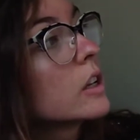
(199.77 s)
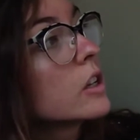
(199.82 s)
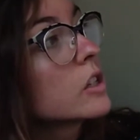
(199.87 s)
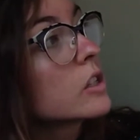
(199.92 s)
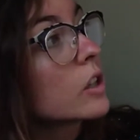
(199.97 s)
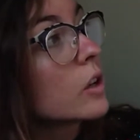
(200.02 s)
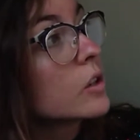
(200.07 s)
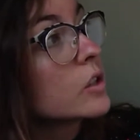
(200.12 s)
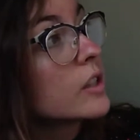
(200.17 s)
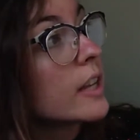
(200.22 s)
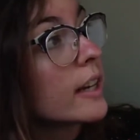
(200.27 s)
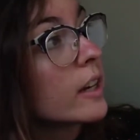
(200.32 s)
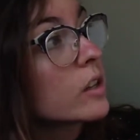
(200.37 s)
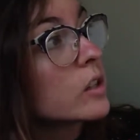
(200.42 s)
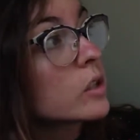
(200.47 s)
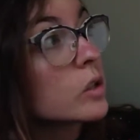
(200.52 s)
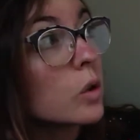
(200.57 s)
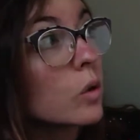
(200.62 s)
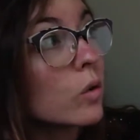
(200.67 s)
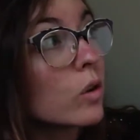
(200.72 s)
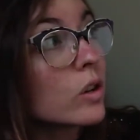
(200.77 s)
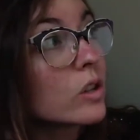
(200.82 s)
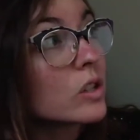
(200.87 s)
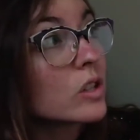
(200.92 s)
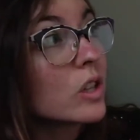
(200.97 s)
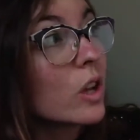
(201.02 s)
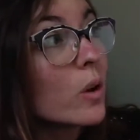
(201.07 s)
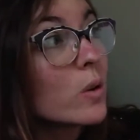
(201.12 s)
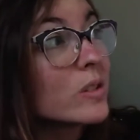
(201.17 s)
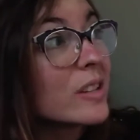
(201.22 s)
So
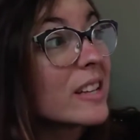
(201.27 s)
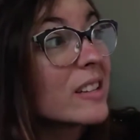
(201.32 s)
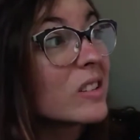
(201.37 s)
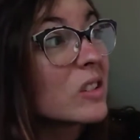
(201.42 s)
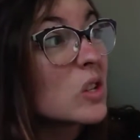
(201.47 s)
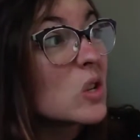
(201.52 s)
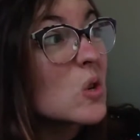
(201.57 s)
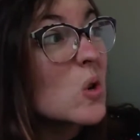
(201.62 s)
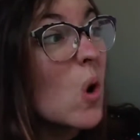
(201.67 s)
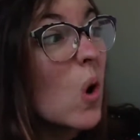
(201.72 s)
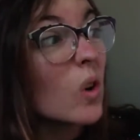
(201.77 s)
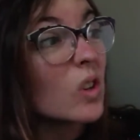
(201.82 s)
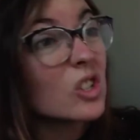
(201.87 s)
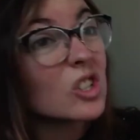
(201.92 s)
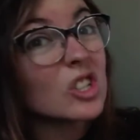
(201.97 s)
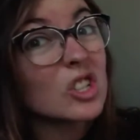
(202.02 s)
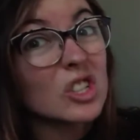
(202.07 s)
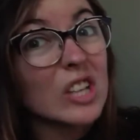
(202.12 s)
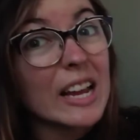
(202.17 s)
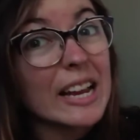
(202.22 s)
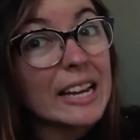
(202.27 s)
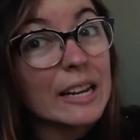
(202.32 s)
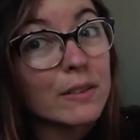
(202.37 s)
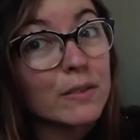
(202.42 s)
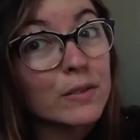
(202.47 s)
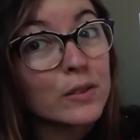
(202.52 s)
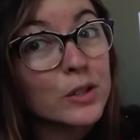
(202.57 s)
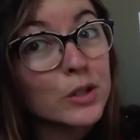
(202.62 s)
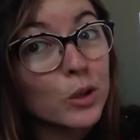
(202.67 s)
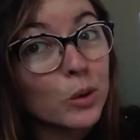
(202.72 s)
Stegosaurus knows it's not
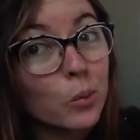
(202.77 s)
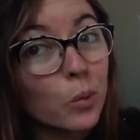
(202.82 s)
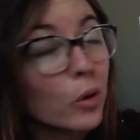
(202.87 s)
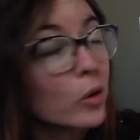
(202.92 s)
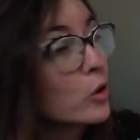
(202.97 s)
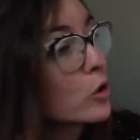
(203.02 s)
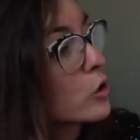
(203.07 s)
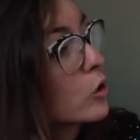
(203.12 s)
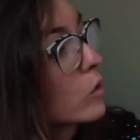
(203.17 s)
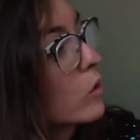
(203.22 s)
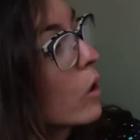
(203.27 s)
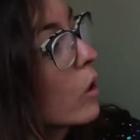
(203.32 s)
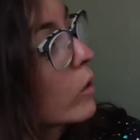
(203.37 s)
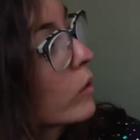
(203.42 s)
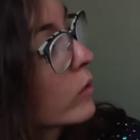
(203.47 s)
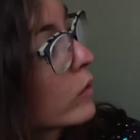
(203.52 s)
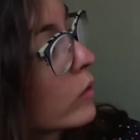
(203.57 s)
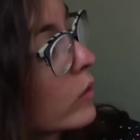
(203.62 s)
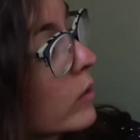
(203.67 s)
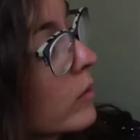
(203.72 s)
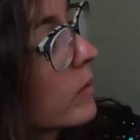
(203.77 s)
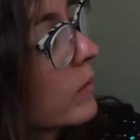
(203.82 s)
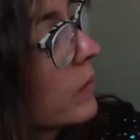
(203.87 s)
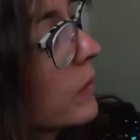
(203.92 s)
safe to wander off.